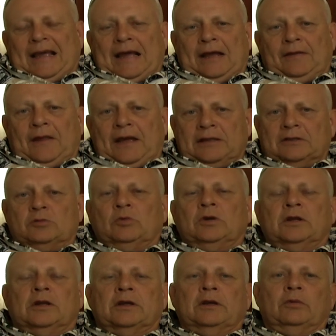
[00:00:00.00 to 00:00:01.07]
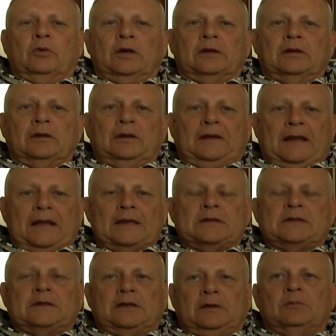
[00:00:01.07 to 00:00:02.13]
And that's really what they
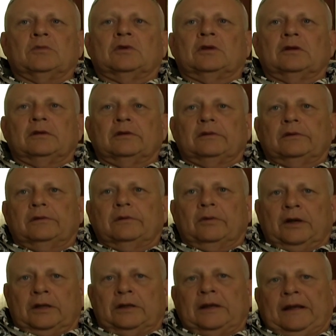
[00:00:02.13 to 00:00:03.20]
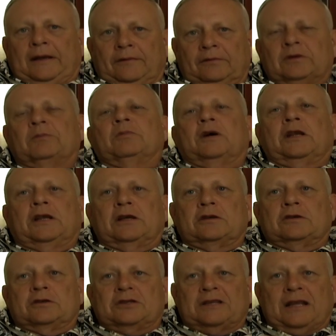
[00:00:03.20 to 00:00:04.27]
seem to want to have somebody
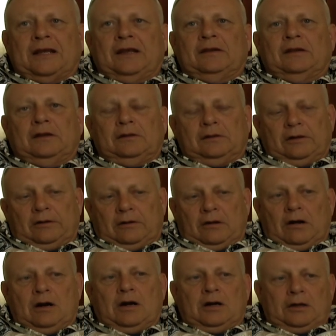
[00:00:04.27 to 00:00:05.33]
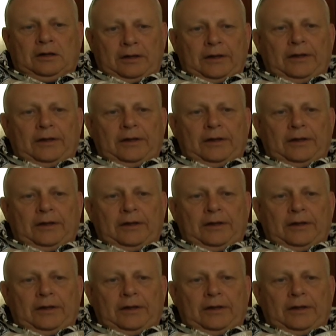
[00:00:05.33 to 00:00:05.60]
understand that there are,